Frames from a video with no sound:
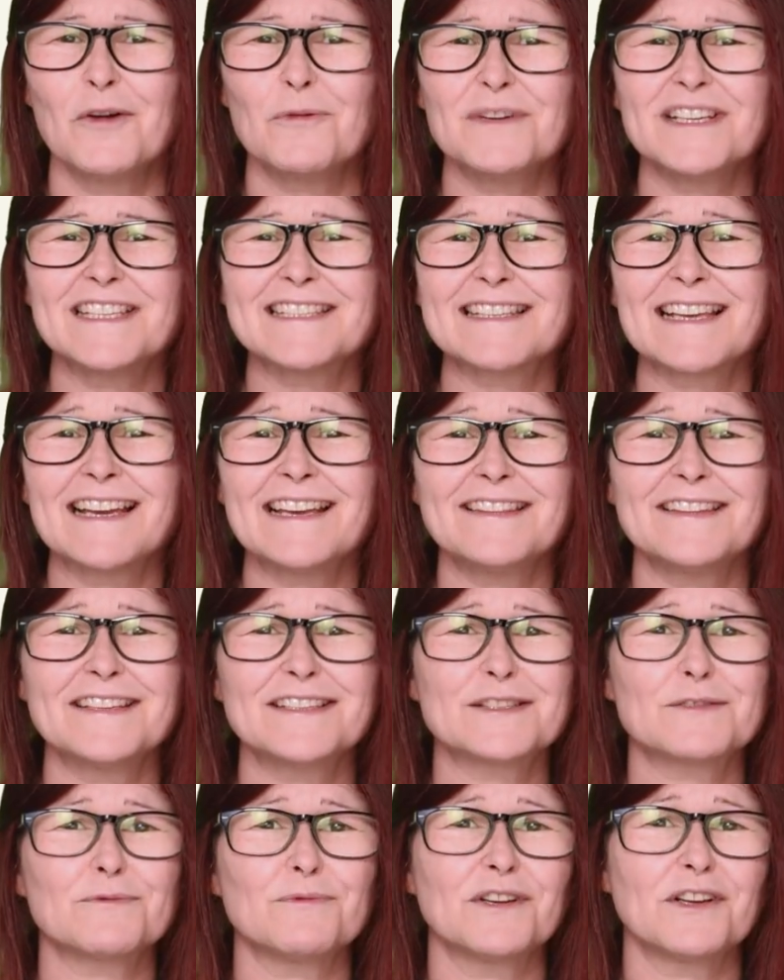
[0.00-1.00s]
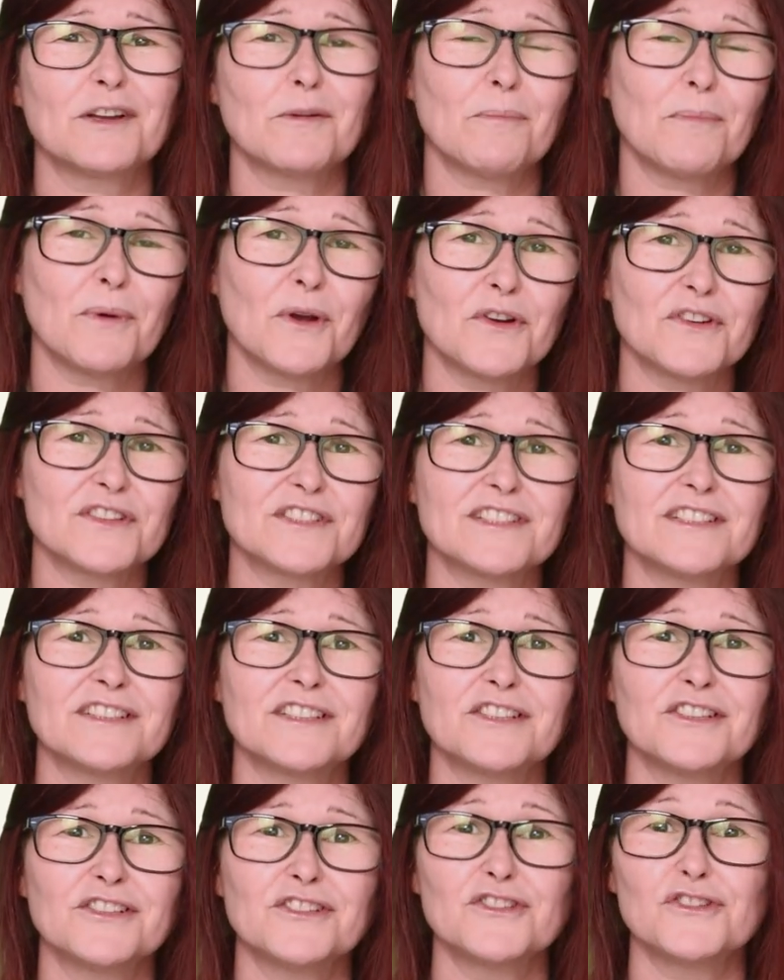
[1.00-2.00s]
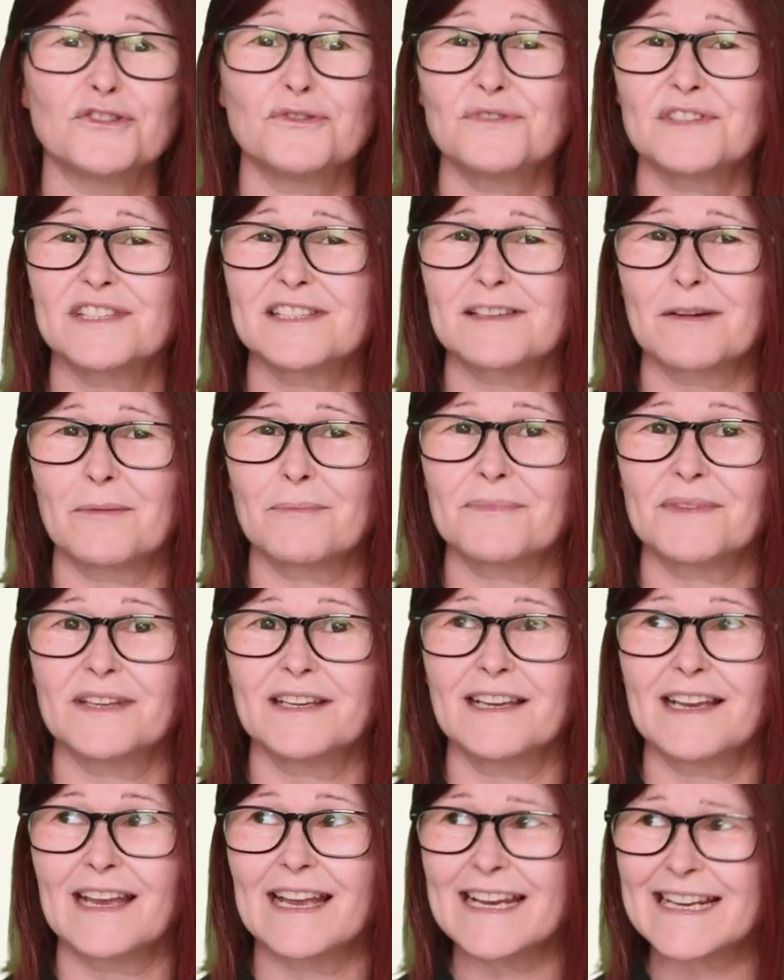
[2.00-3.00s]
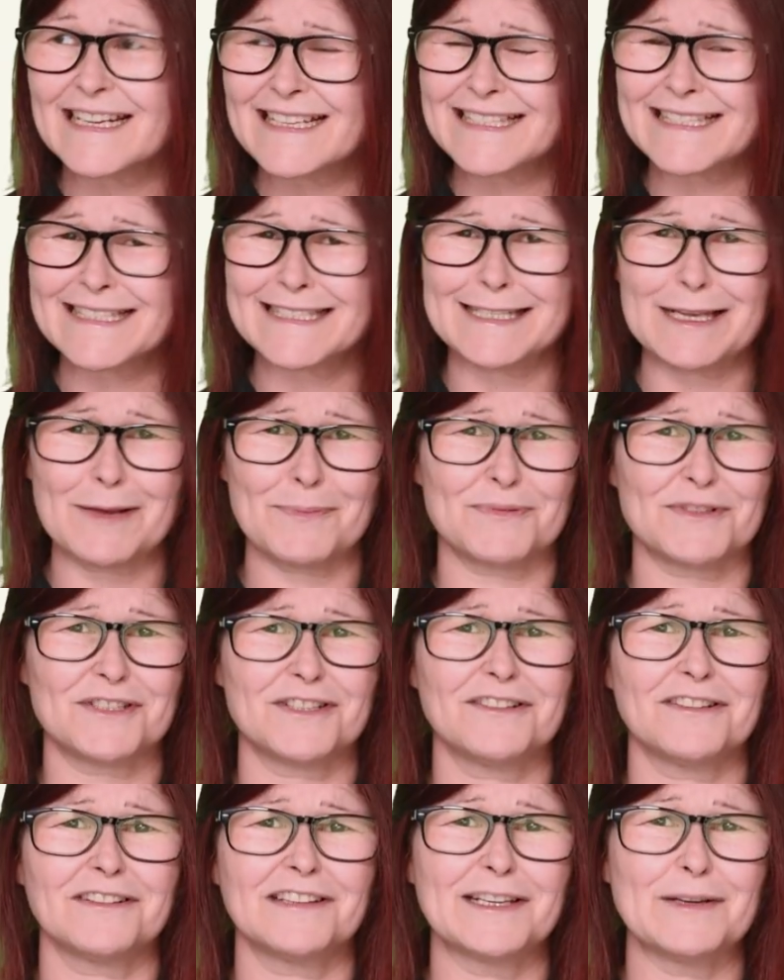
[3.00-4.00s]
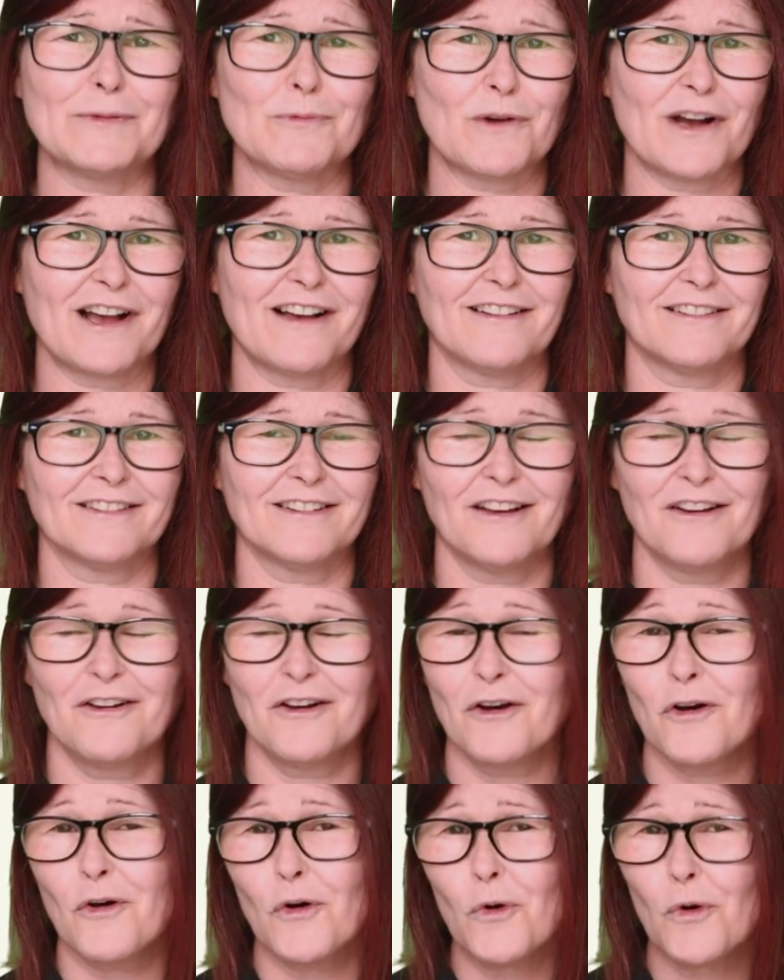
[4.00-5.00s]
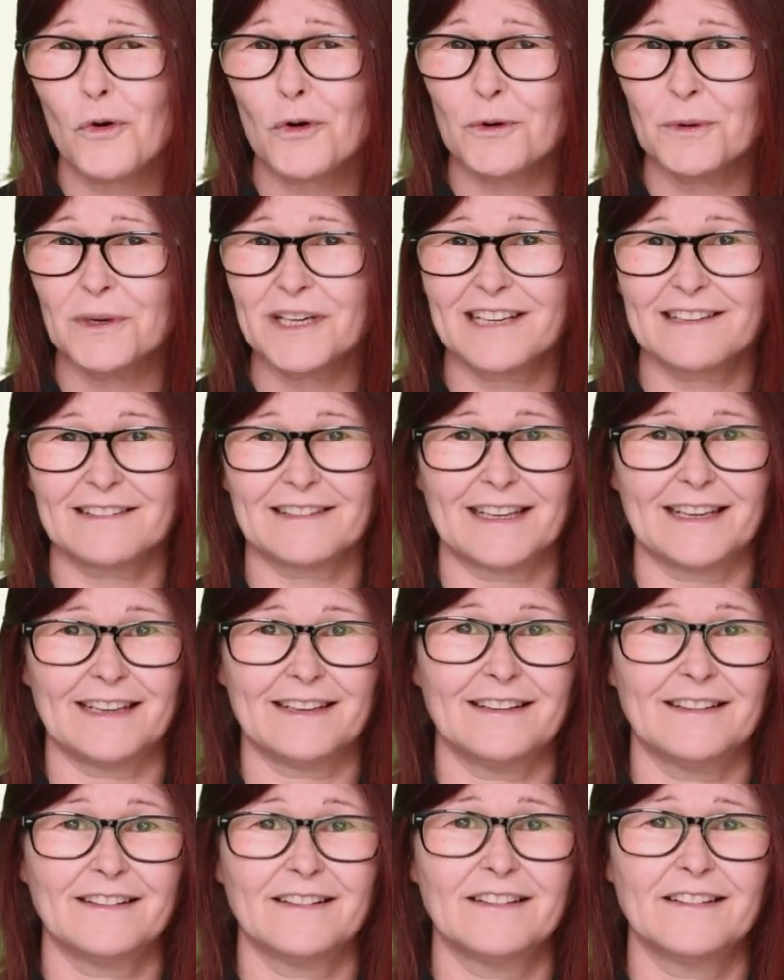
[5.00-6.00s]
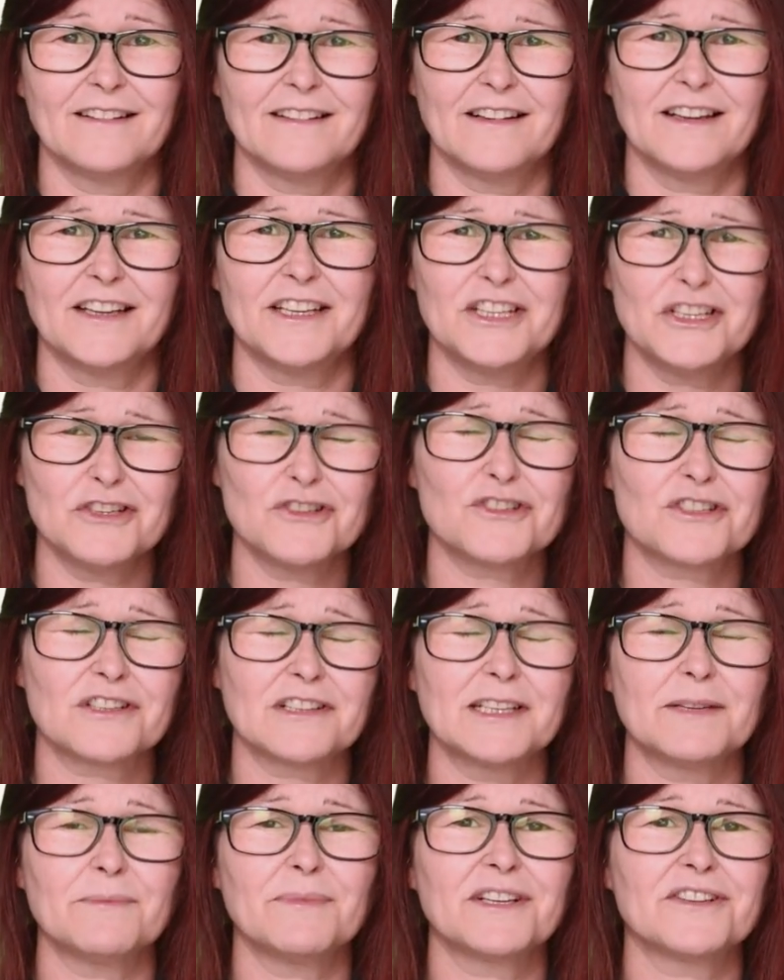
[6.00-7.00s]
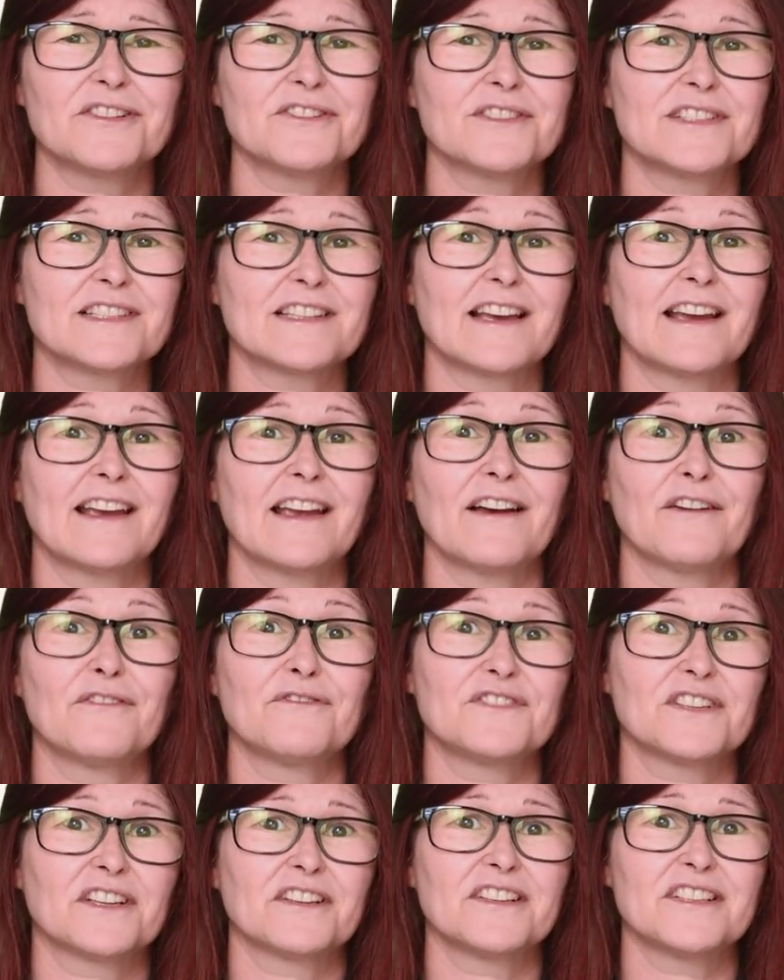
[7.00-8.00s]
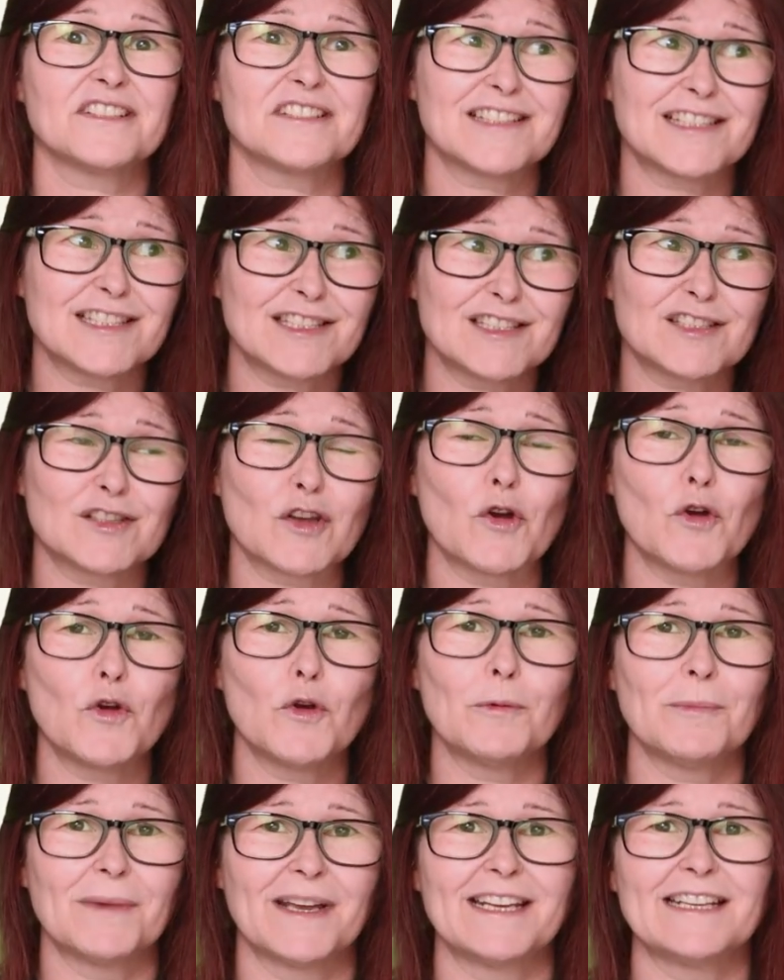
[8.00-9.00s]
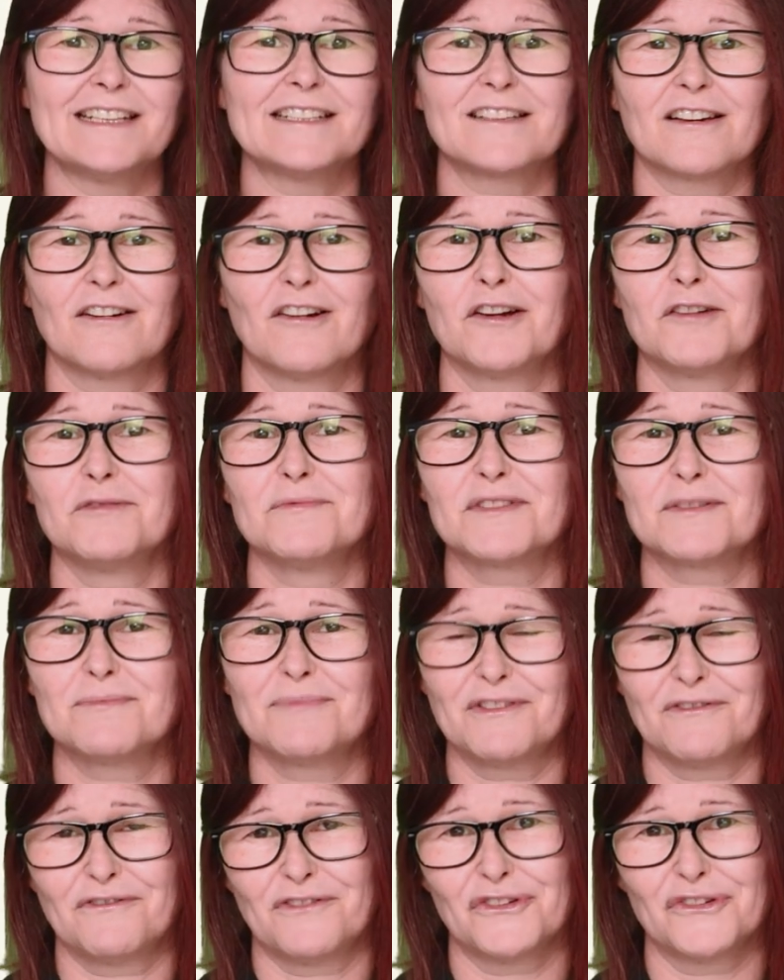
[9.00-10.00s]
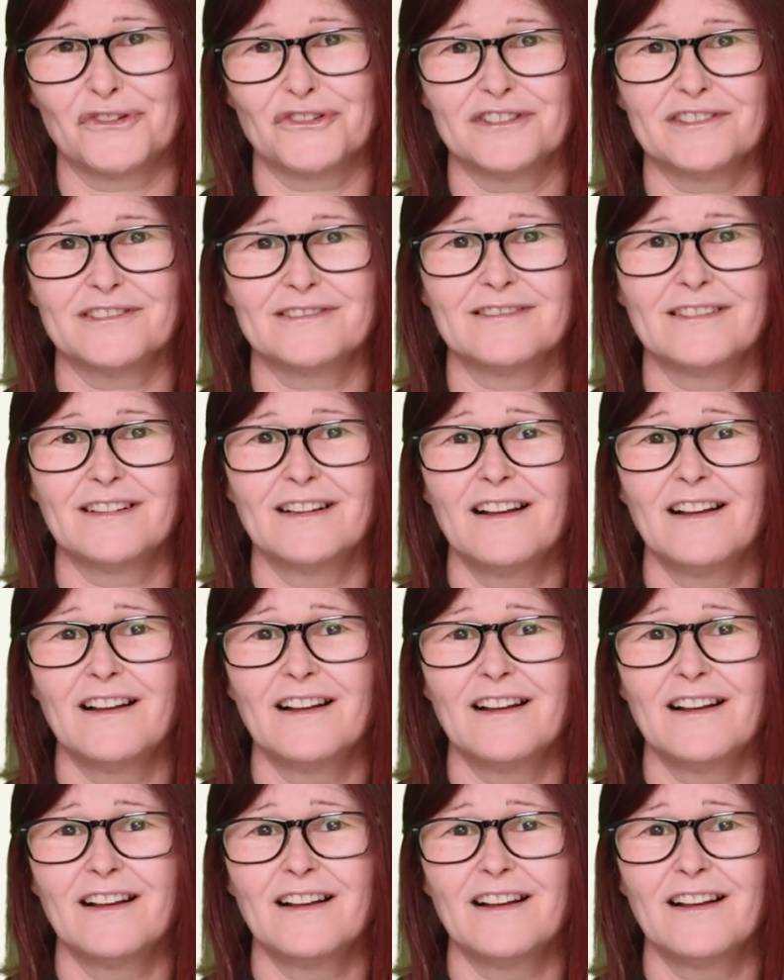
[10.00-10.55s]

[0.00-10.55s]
We say this when a person can do something exceptionally well or quickly, usually because they have done it so many times before.